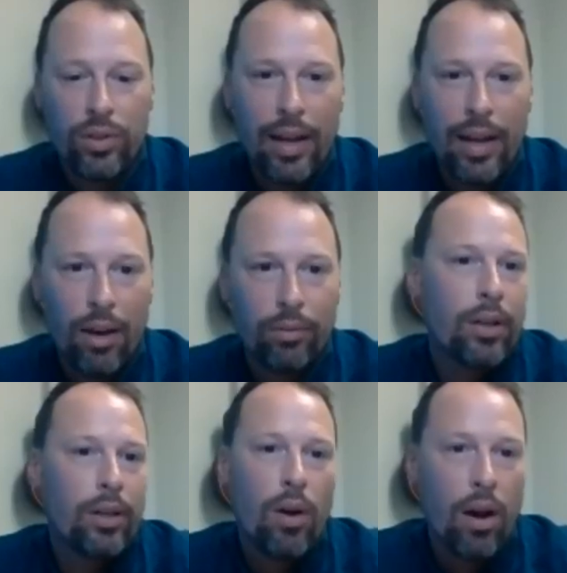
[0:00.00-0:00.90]
out,
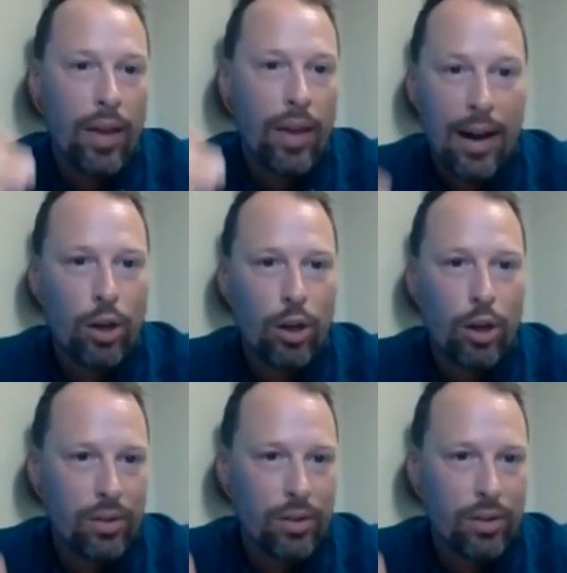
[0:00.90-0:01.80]
all the
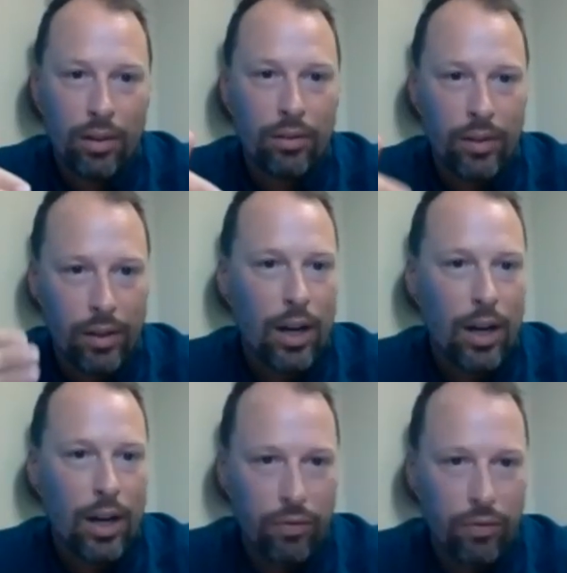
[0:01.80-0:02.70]
Octobers on,
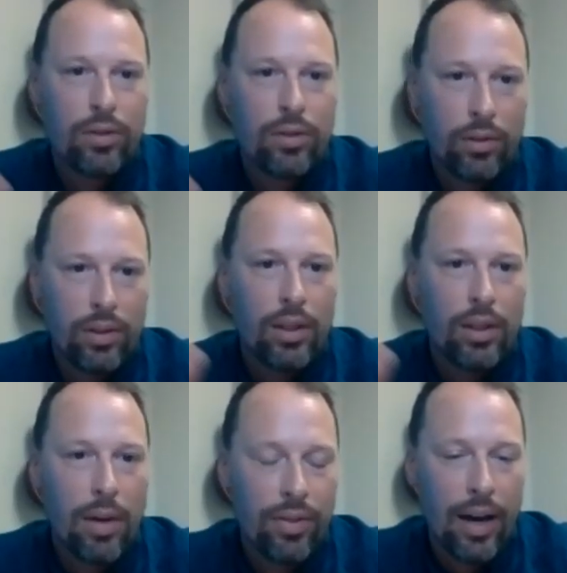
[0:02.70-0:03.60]
October 1st. So we'll just send
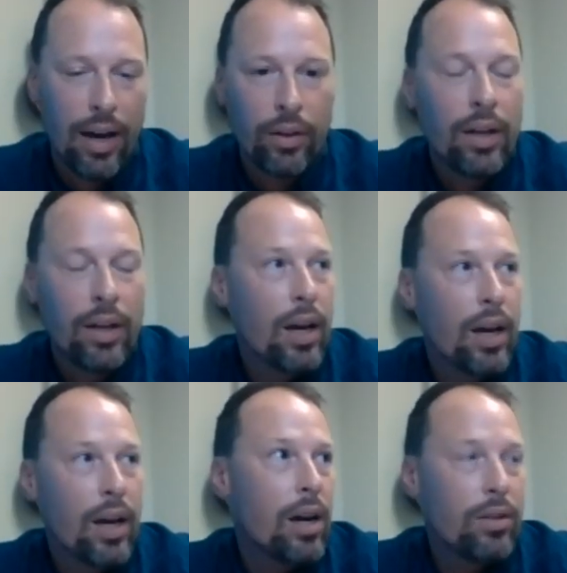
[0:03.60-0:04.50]
the month out.
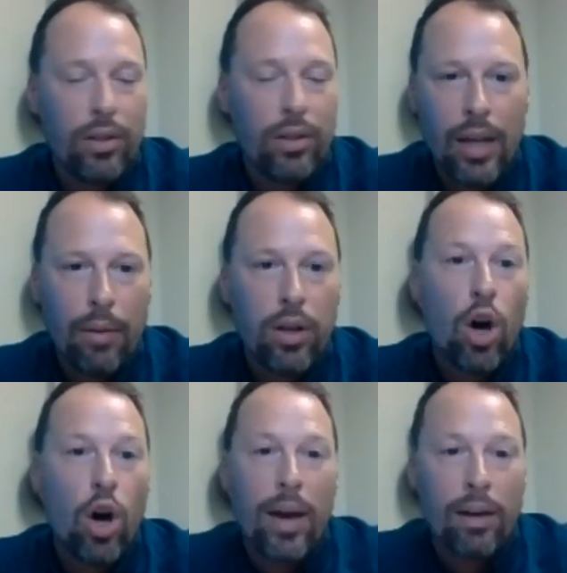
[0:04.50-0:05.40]
We also do that with
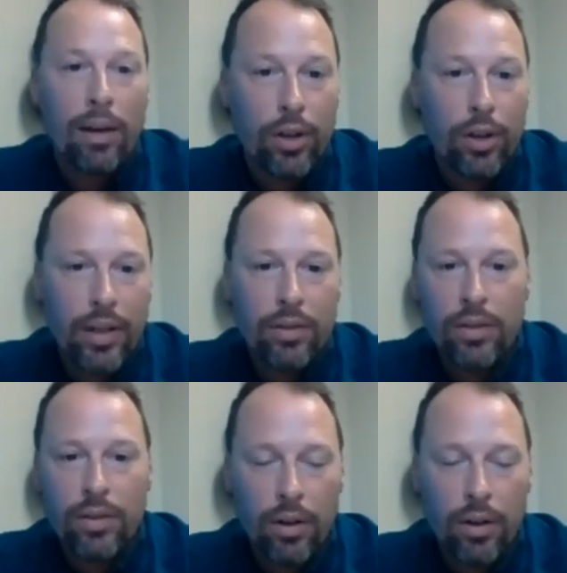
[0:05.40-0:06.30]
home anniversaries.
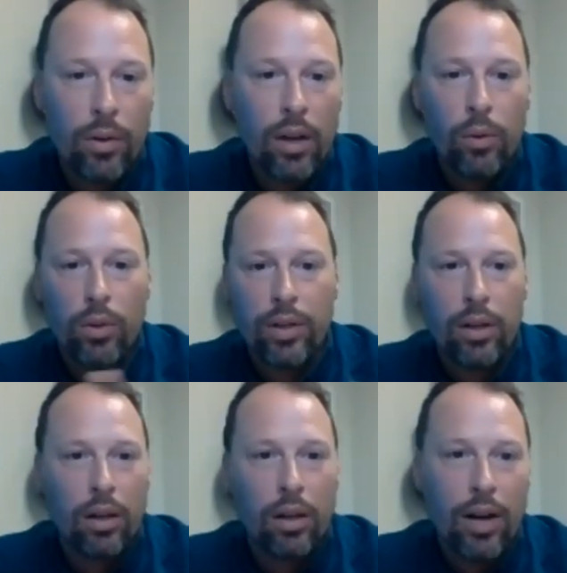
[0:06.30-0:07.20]
So we'll
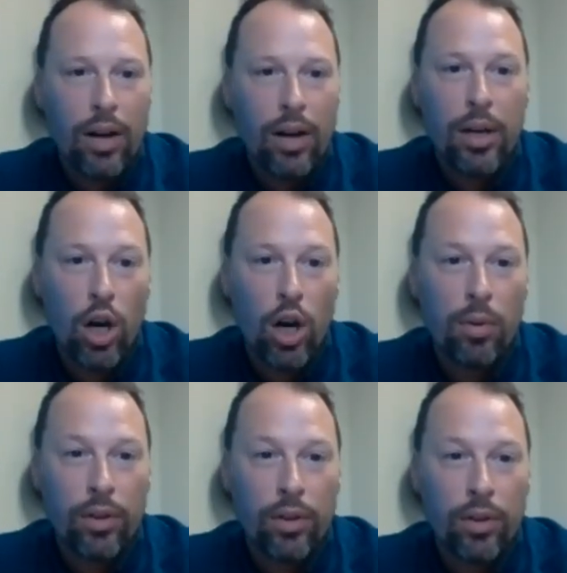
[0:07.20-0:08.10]
send all your happy home
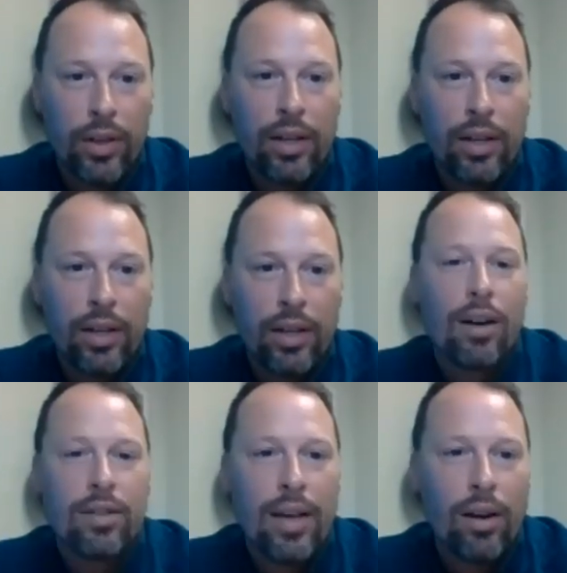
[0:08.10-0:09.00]
anniversary
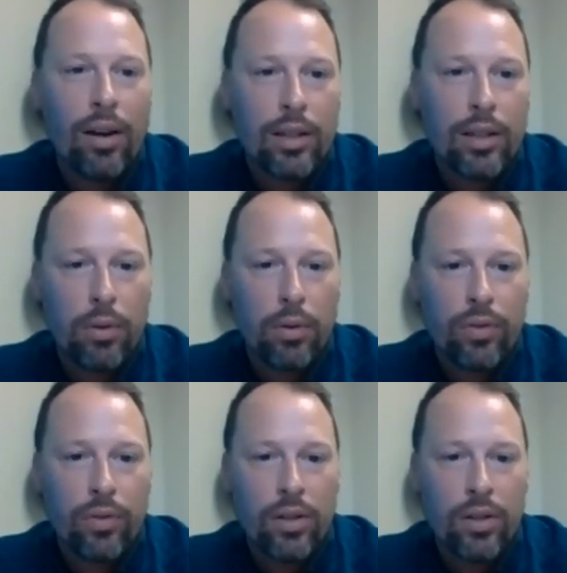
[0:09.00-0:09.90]
cards out on October
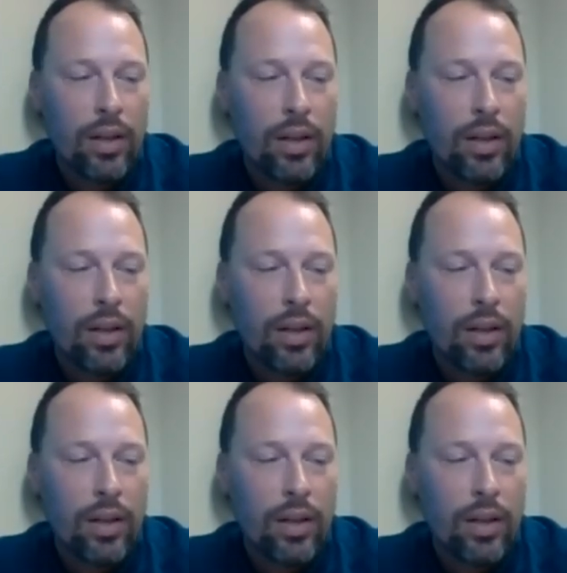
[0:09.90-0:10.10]
1st.